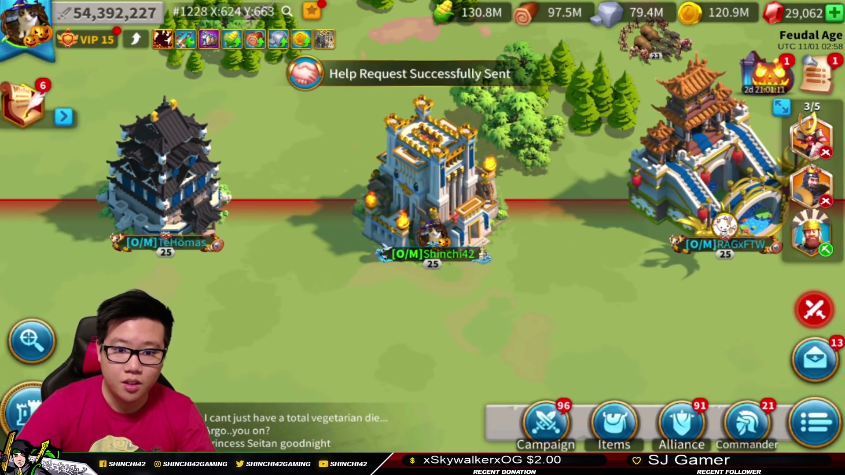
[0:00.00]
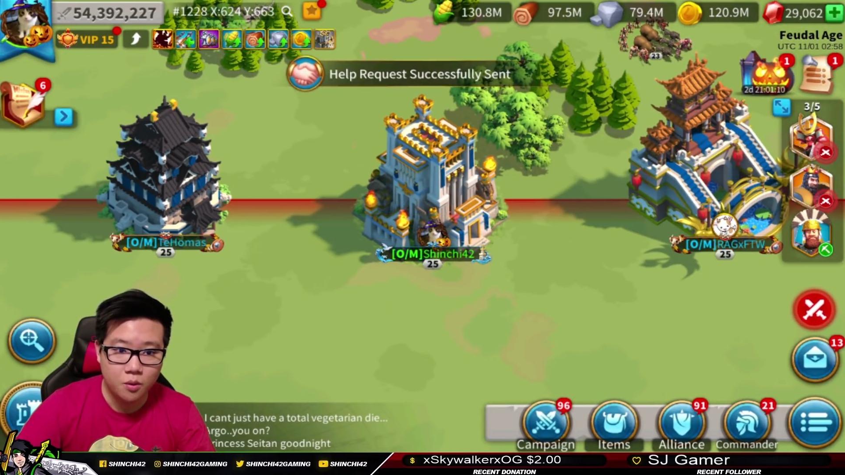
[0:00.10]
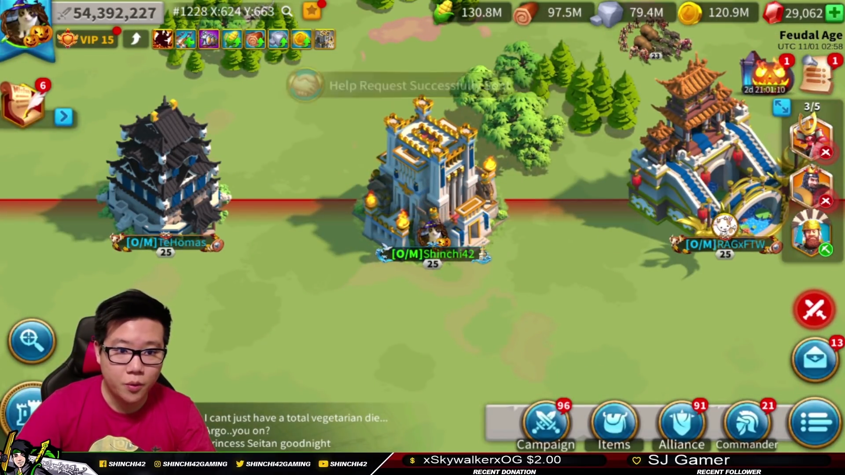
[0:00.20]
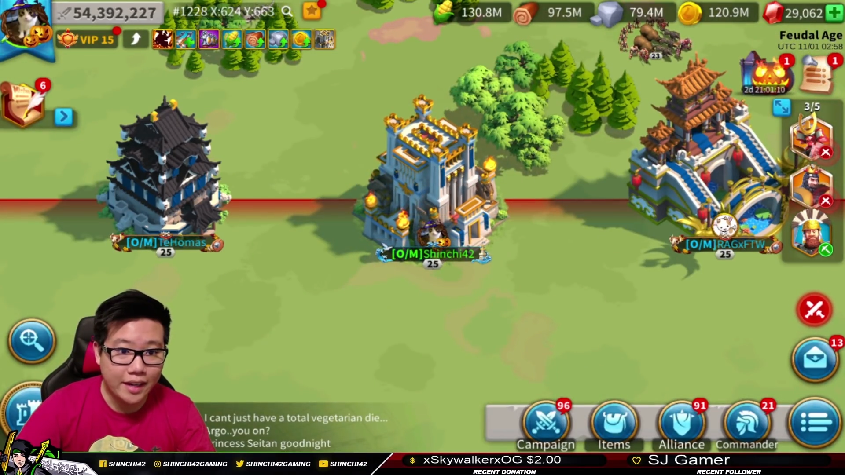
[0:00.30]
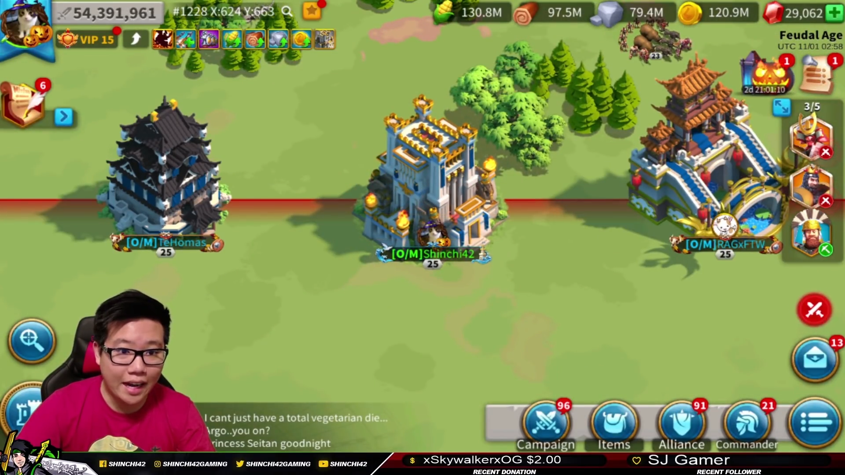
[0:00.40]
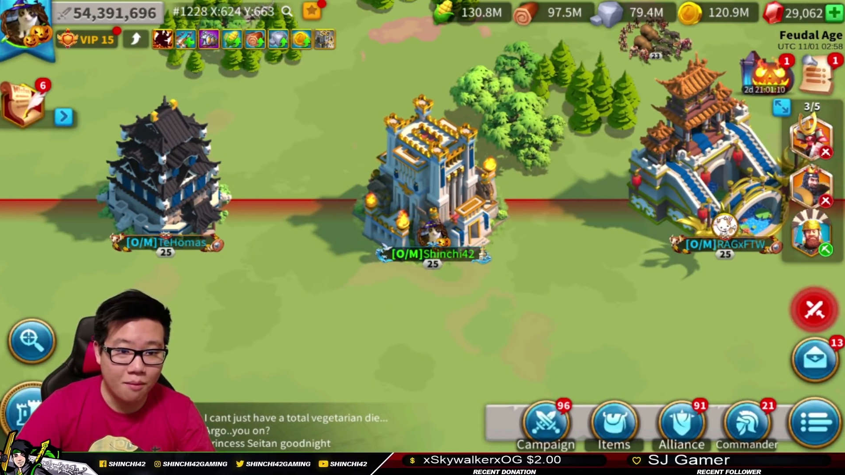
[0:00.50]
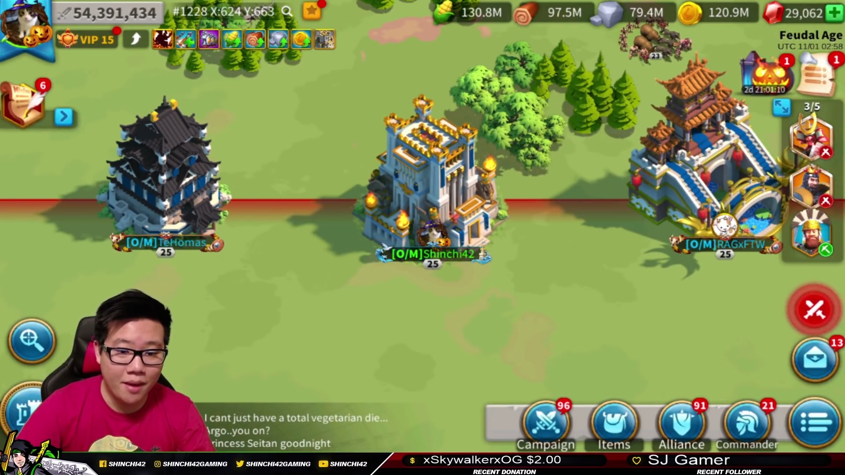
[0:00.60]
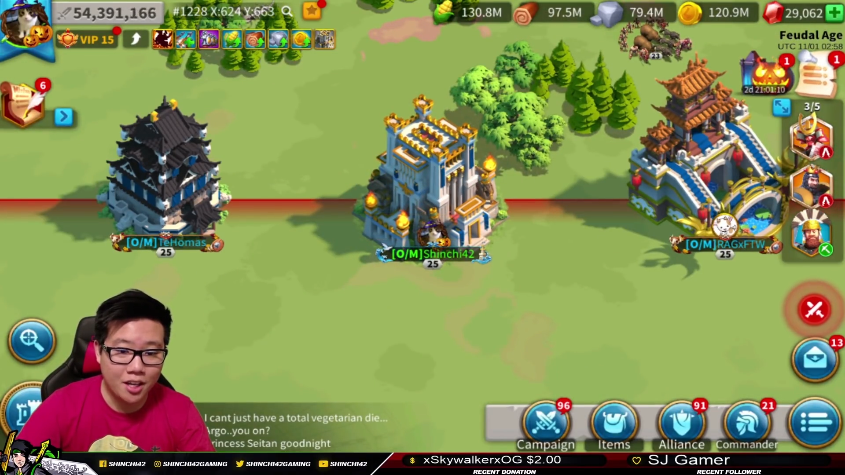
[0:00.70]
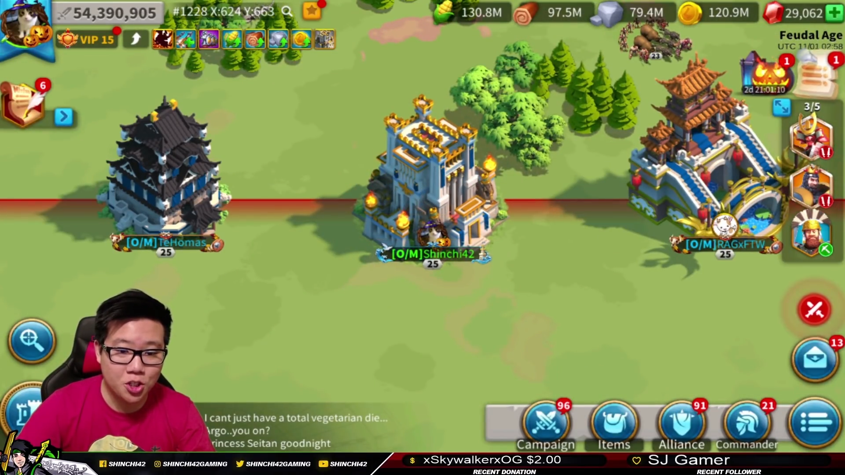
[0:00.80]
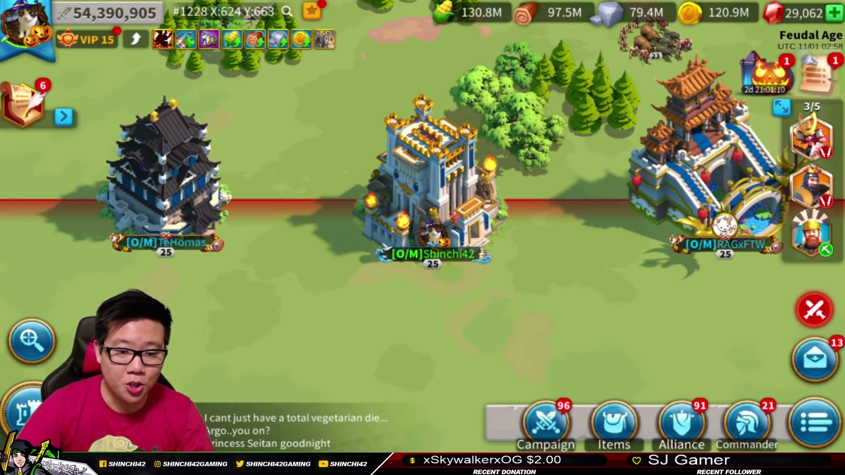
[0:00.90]
We gotta
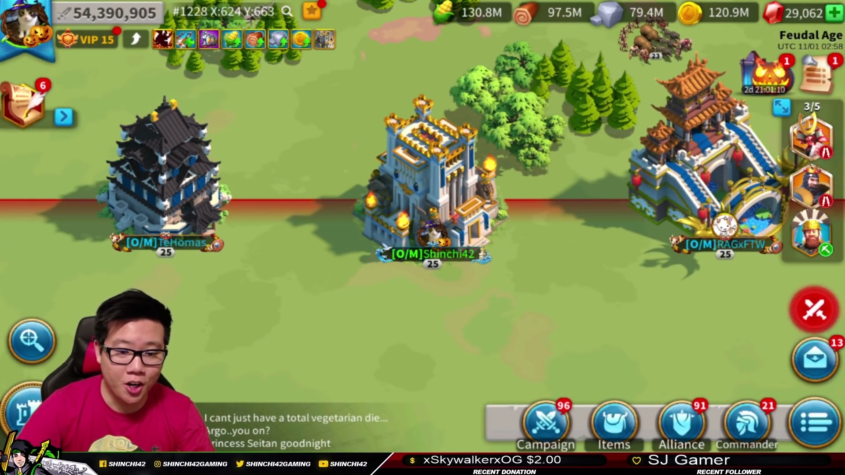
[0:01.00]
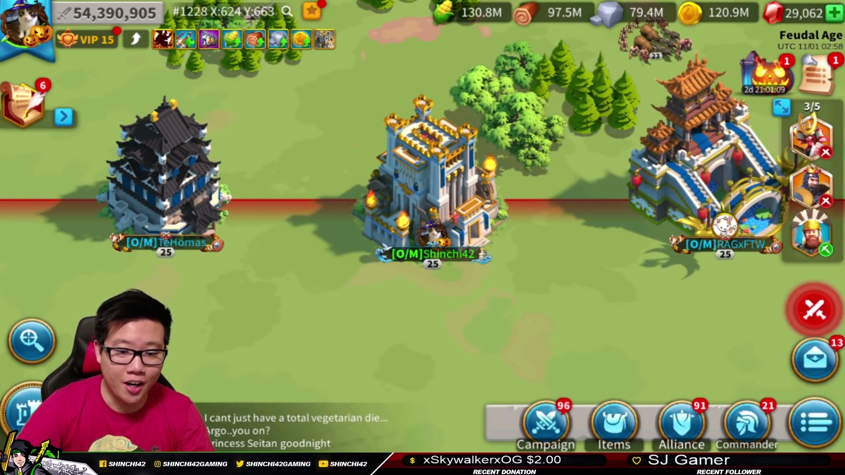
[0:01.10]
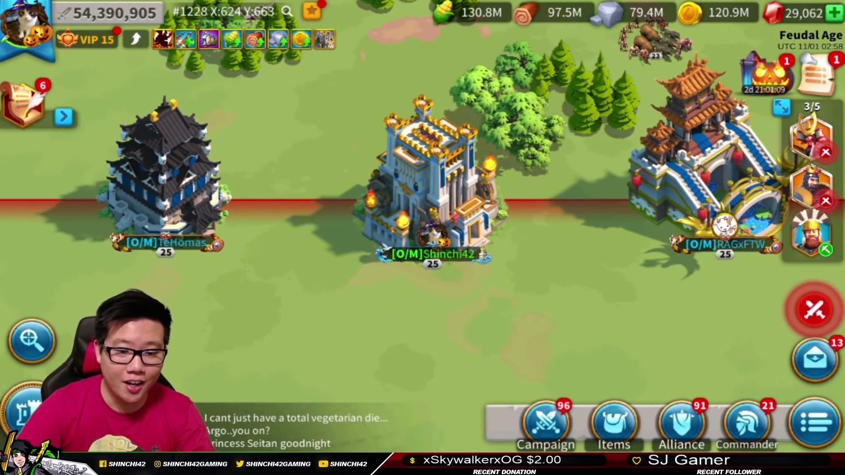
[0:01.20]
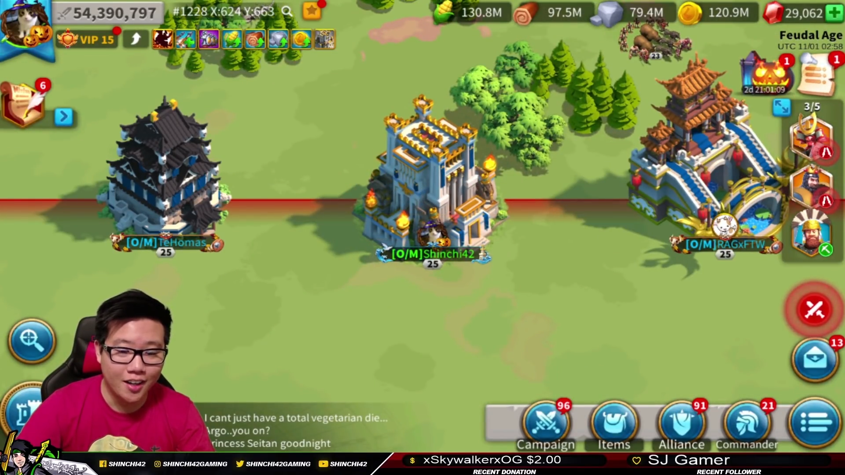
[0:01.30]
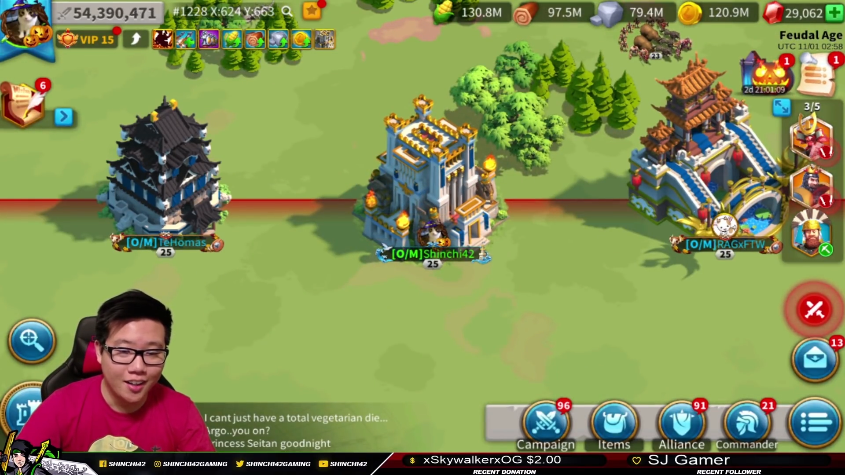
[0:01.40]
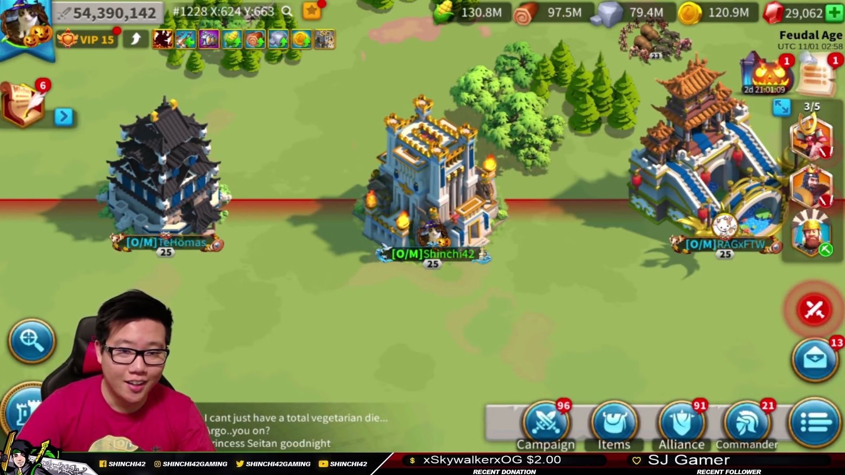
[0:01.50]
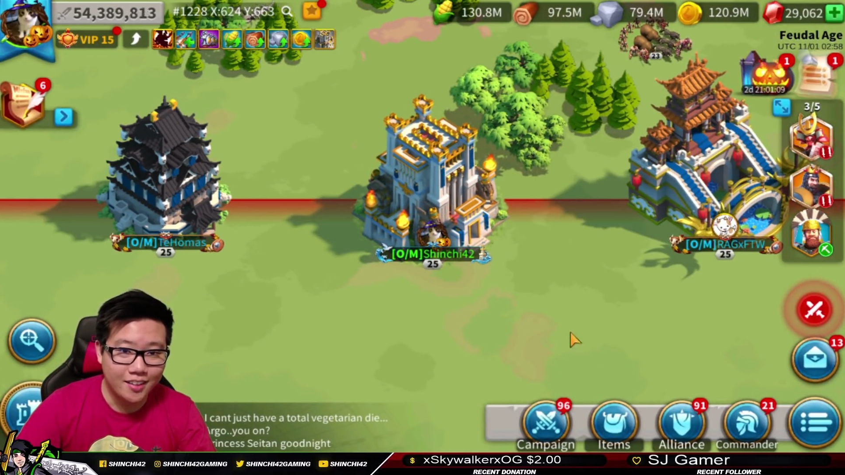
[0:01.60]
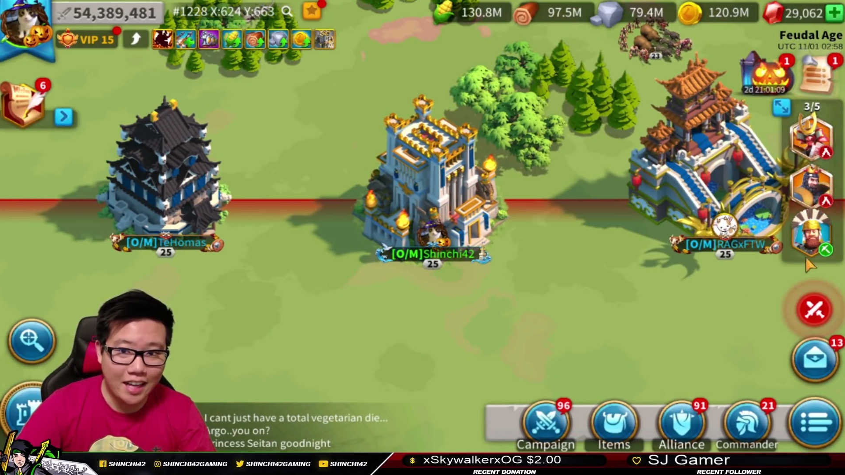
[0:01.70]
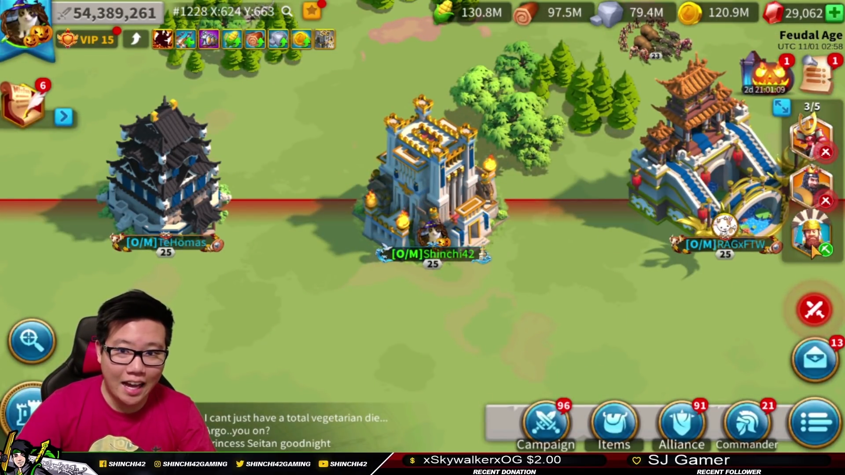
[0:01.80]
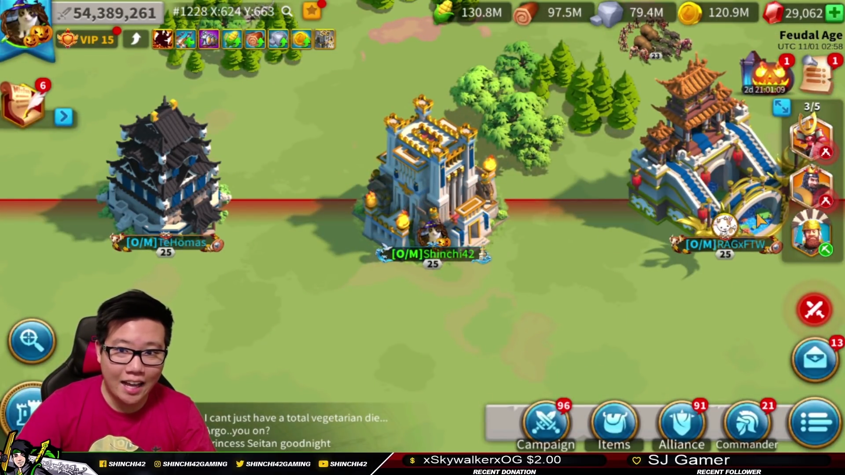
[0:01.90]
make sure
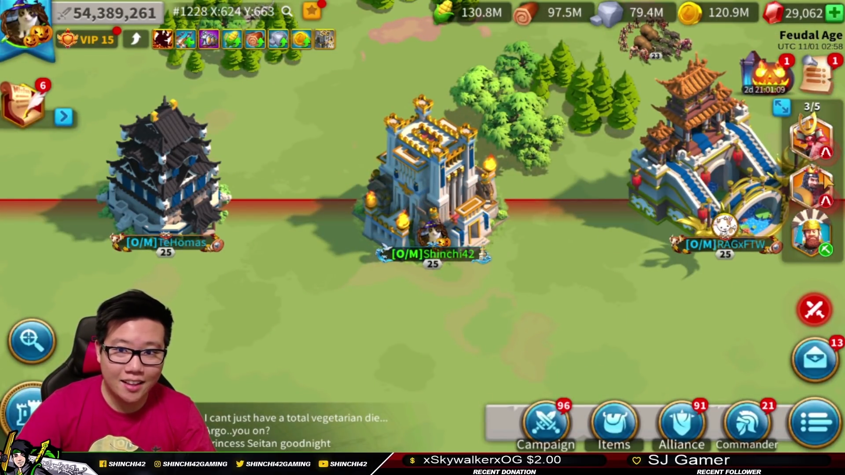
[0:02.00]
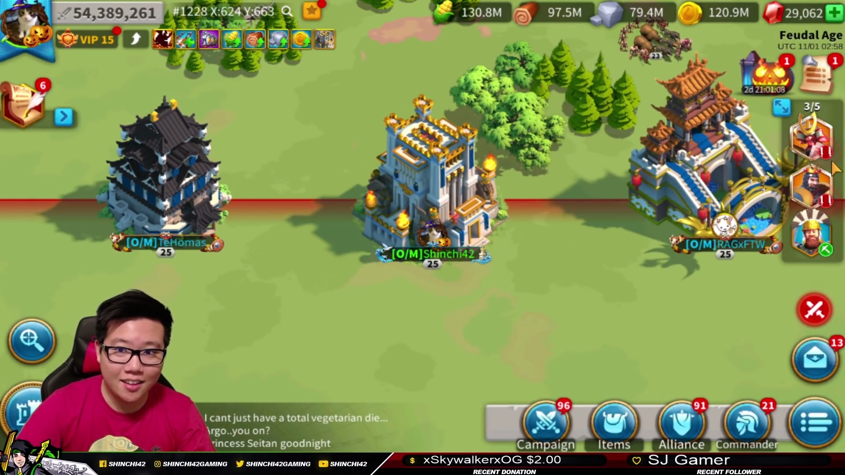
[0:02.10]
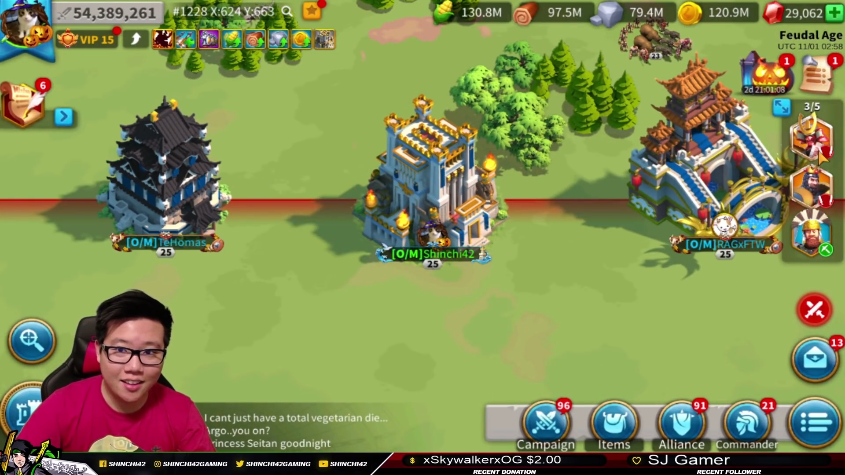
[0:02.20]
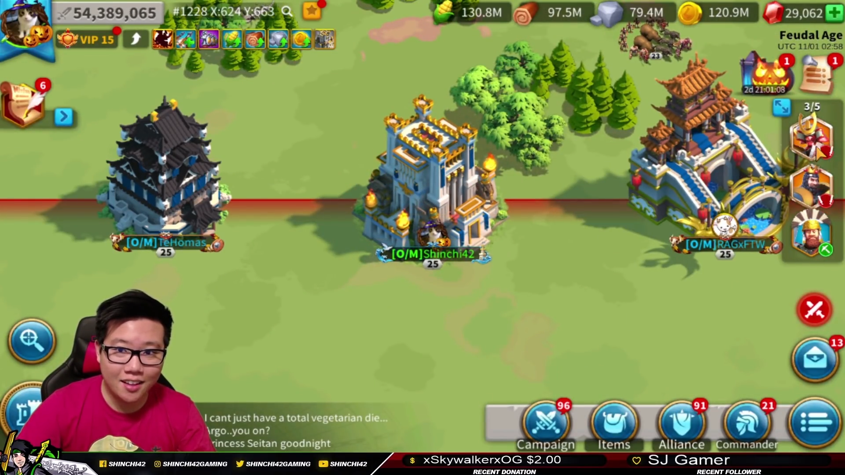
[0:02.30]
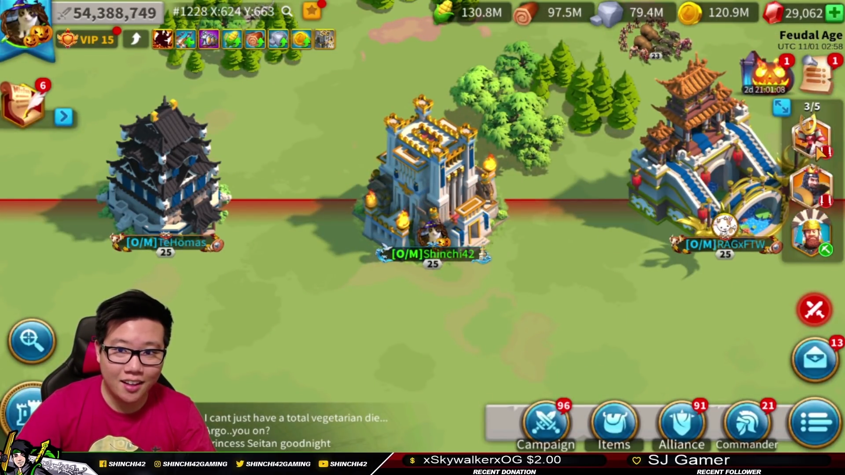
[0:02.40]
that